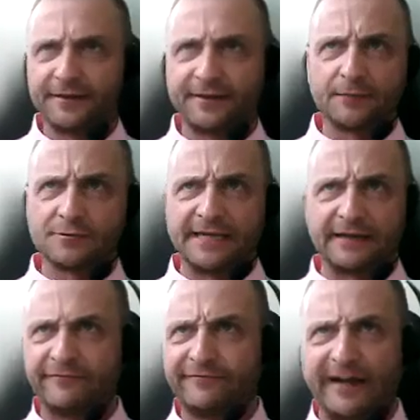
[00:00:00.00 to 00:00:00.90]
I think it was
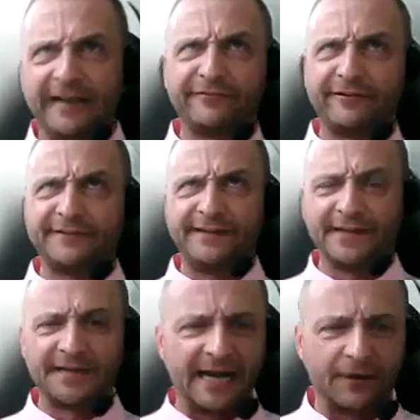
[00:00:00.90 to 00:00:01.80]
like
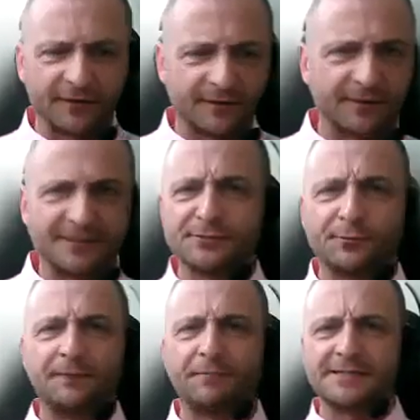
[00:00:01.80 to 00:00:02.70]
$5.15 an hour plus
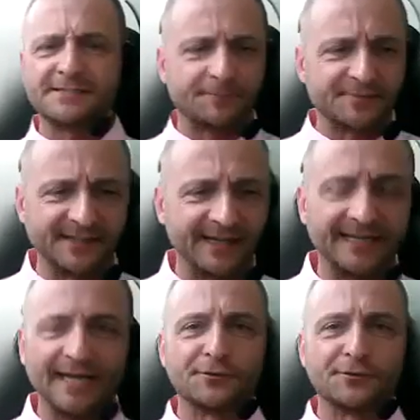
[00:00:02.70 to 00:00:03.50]
$20 tips a day.